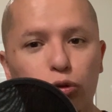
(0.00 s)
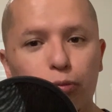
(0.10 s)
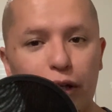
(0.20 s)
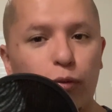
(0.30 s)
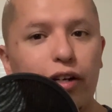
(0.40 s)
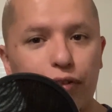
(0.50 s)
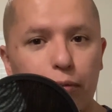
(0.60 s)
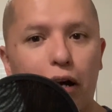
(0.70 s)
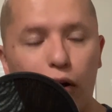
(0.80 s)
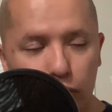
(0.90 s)
my wife
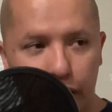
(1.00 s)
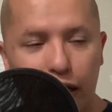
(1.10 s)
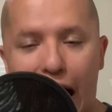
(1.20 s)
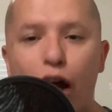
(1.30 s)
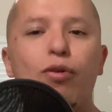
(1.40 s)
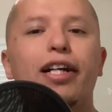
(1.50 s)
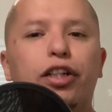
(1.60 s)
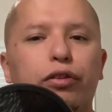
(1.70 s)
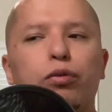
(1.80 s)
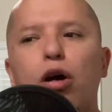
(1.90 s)
about like how I
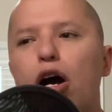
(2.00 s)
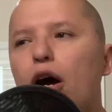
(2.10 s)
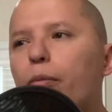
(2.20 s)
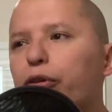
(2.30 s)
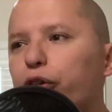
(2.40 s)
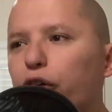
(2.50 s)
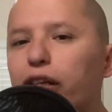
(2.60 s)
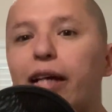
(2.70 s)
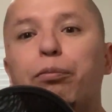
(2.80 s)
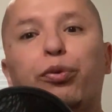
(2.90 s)
grew up, you know,
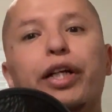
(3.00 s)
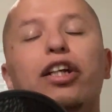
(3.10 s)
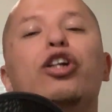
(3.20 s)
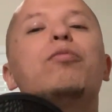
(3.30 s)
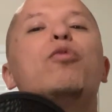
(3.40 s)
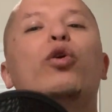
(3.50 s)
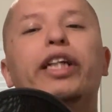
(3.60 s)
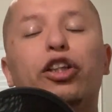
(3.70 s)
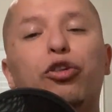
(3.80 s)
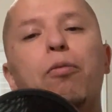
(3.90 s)
like bring her more
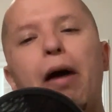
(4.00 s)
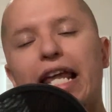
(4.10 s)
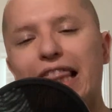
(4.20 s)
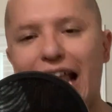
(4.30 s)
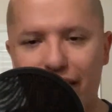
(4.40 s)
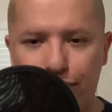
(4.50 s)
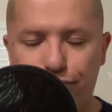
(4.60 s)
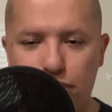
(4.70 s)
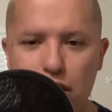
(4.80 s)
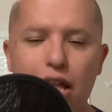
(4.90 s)
into my life
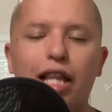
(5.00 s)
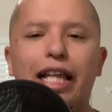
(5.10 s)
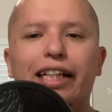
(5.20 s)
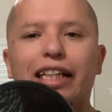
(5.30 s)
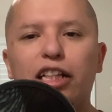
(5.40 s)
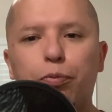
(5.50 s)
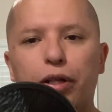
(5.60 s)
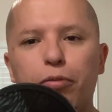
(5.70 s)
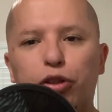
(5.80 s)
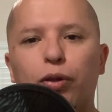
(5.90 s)
like that's
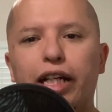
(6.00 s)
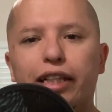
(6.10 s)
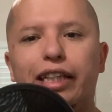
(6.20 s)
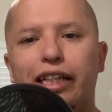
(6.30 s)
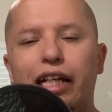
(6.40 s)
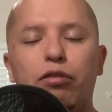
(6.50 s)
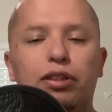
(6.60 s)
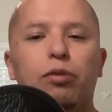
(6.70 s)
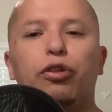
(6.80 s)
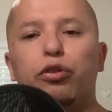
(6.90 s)
pretty much what I did. I was
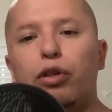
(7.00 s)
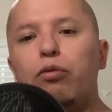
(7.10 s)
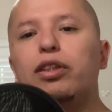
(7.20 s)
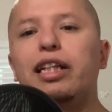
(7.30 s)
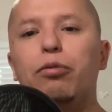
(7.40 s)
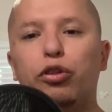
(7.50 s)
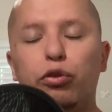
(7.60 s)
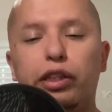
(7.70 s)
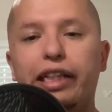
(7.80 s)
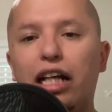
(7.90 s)
able to do. I was able
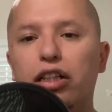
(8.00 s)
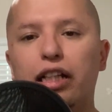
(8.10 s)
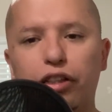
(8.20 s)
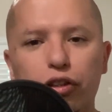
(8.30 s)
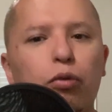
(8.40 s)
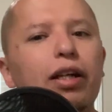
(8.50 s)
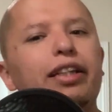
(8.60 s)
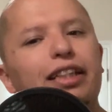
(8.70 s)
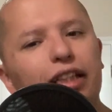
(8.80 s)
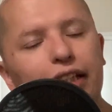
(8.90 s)
to tell her like, you know what,
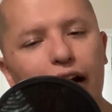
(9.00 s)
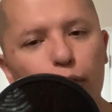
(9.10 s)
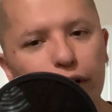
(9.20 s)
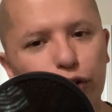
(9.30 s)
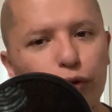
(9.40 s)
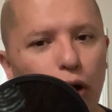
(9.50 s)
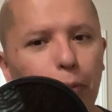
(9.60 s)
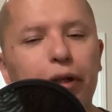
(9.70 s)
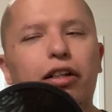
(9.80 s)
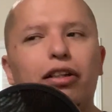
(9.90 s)
this is how I grew up
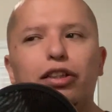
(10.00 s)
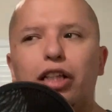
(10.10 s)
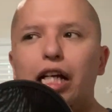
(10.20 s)
because